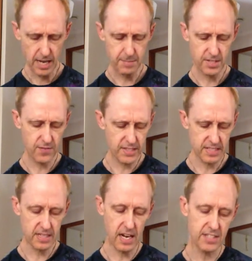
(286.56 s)
So this,
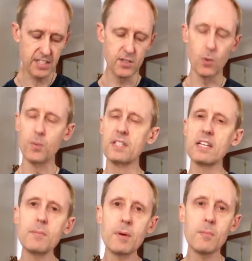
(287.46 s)
I just thought, was a
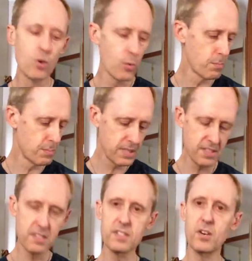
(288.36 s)
little bit more
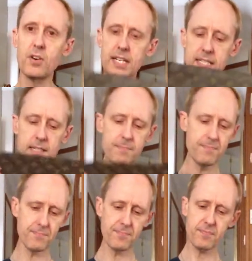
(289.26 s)
business-oriented.
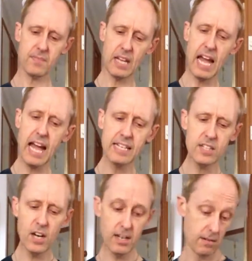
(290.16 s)
And
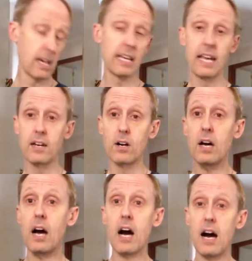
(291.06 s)
again,
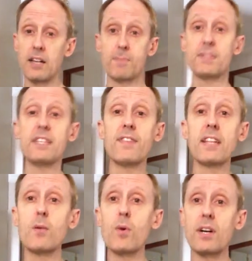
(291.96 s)
I
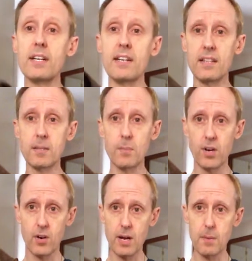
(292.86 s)
specifically wanted it in the
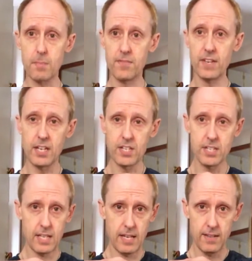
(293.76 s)
monogram
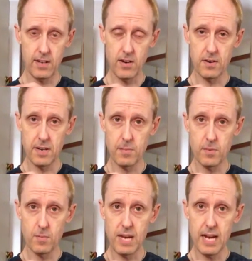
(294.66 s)
finish. There are a
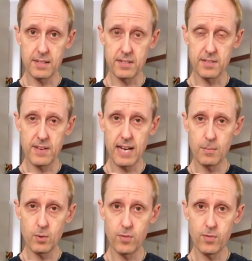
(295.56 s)
number of bags that are
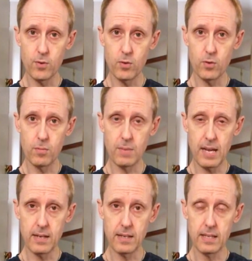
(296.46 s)
available for
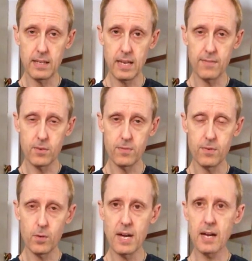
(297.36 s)
men in the A4
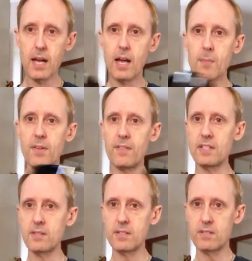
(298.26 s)
format, but
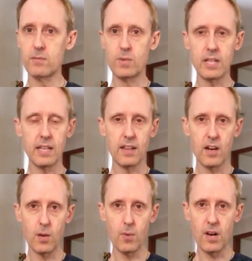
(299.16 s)
this is really the
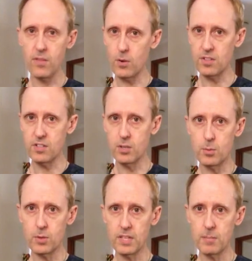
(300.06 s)
only one I thought
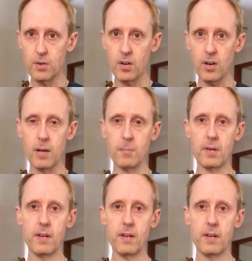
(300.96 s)
suitable in the monogram